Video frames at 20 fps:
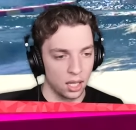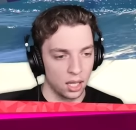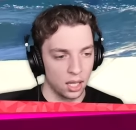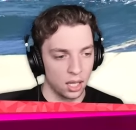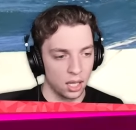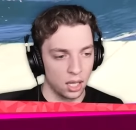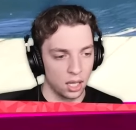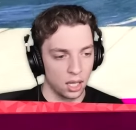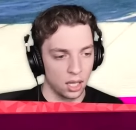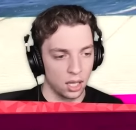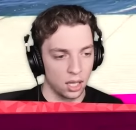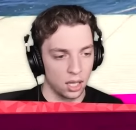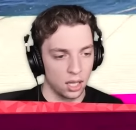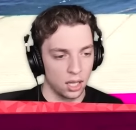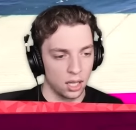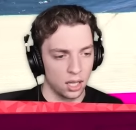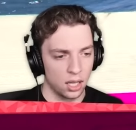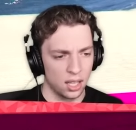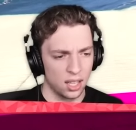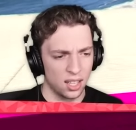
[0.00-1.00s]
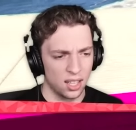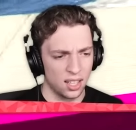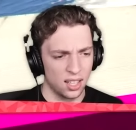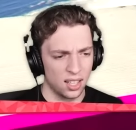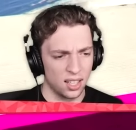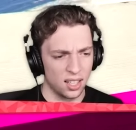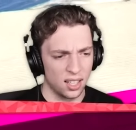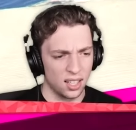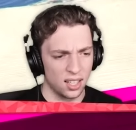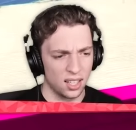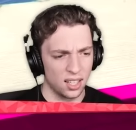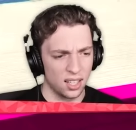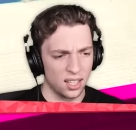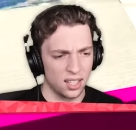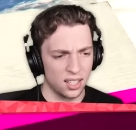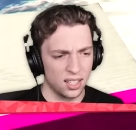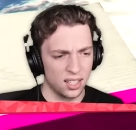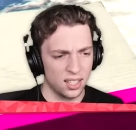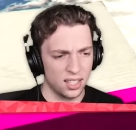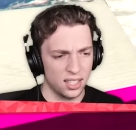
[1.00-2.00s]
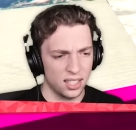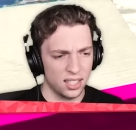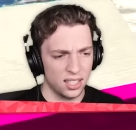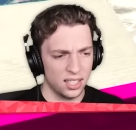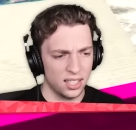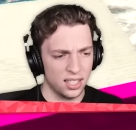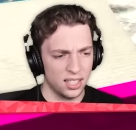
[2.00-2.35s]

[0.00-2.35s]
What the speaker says: (no one is talking)